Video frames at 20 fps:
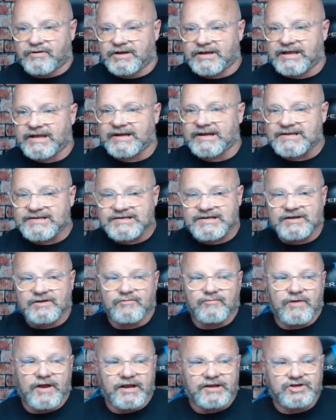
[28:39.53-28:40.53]
get us in
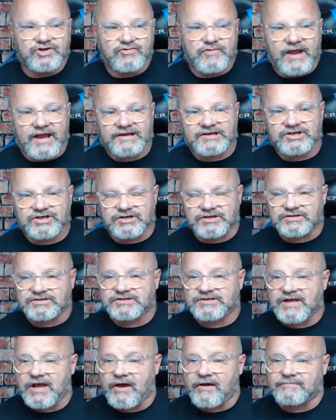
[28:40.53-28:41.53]
the right direction.
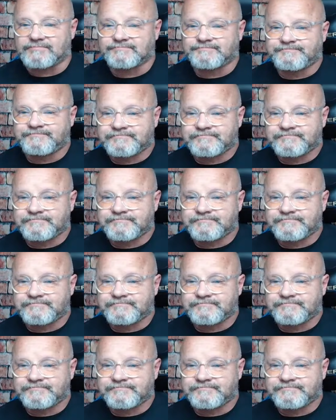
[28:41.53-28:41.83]
So